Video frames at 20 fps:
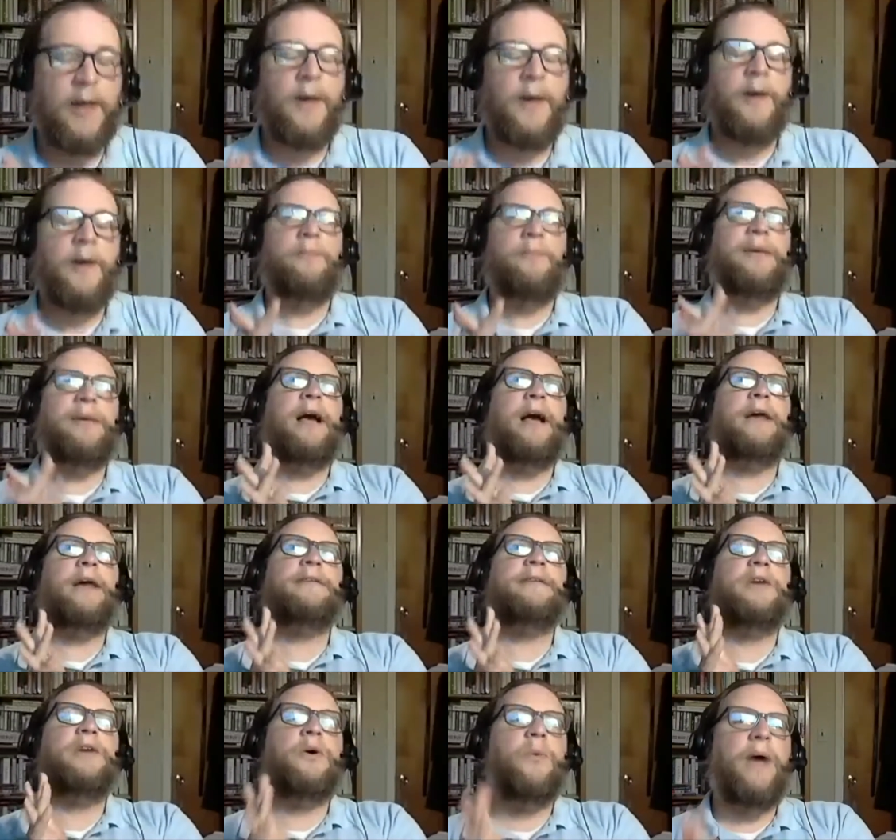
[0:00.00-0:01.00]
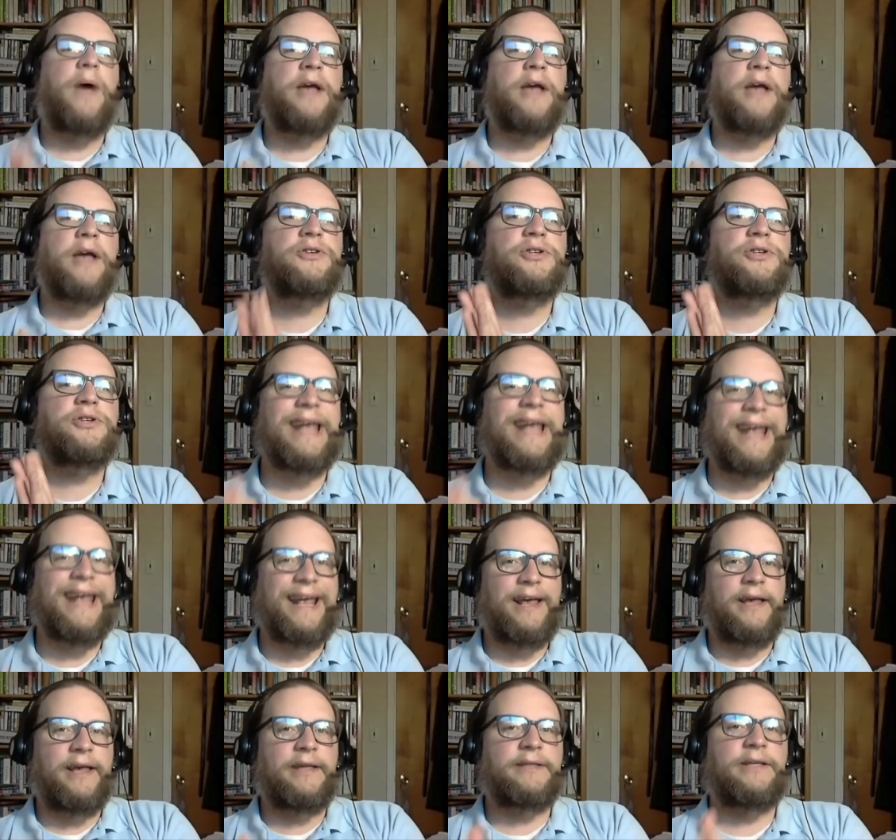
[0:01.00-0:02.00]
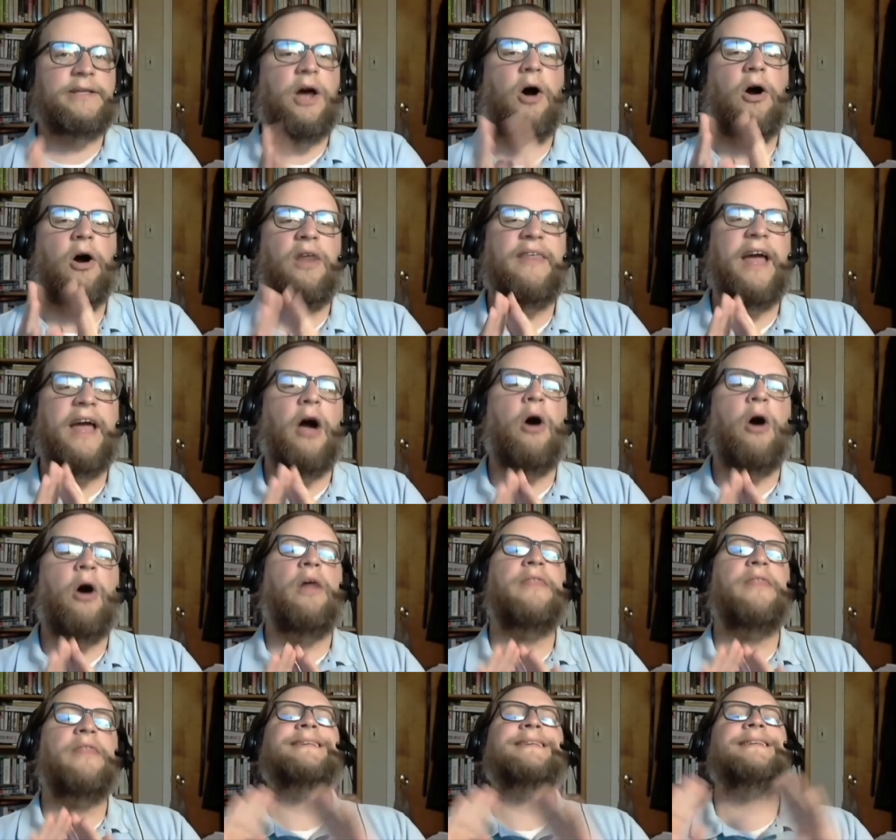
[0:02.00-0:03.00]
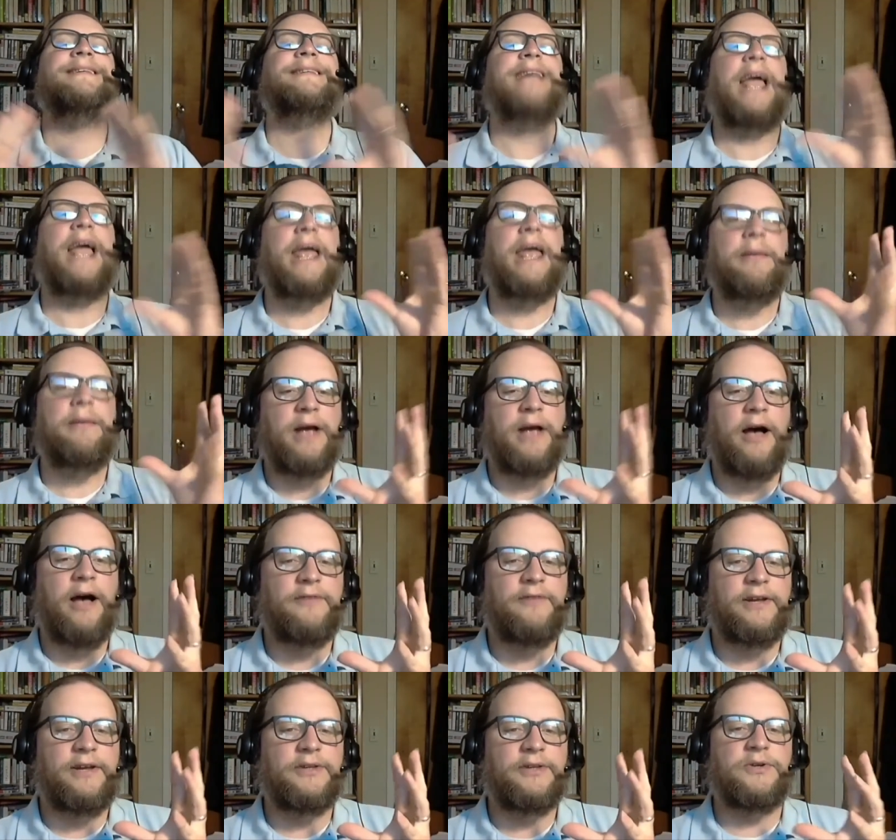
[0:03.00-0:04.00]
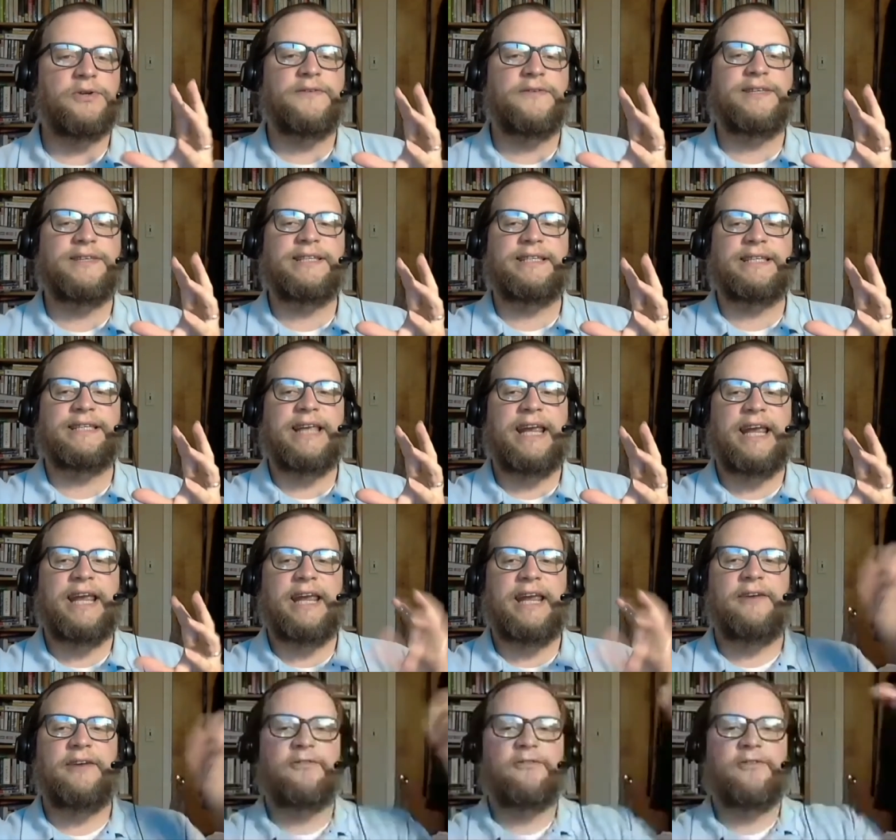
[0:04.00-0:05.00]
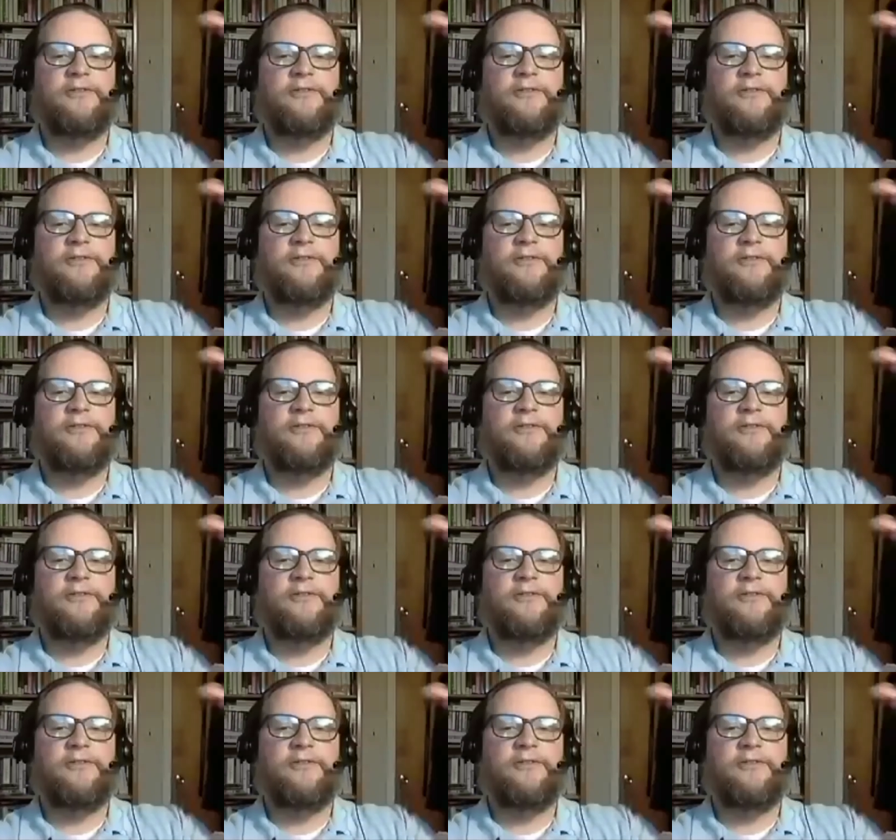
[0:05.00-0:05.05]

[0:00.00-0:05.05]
because the question is, are they all the same covenant sort of seen from